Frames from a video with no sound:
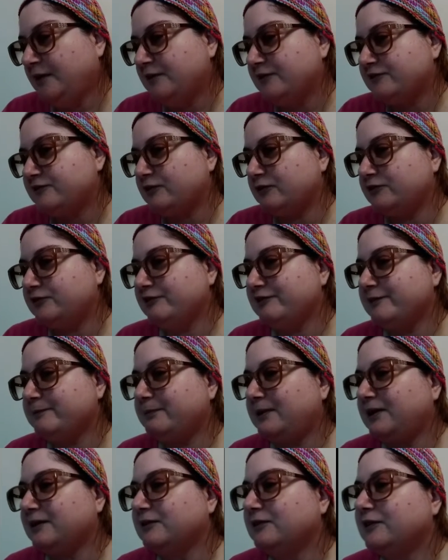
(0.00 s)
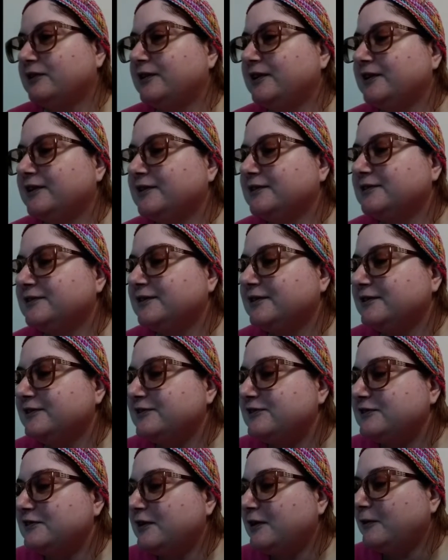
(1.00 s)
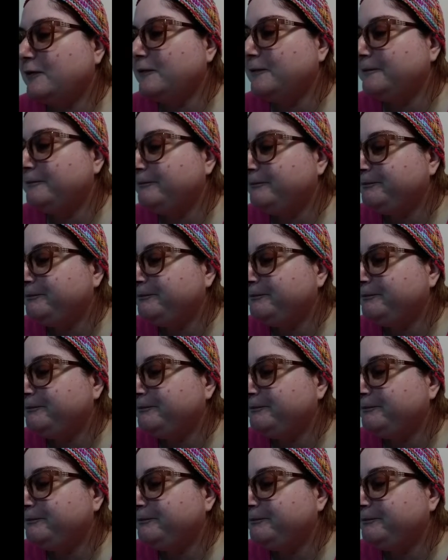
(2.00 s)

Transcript: So just by looking at this now,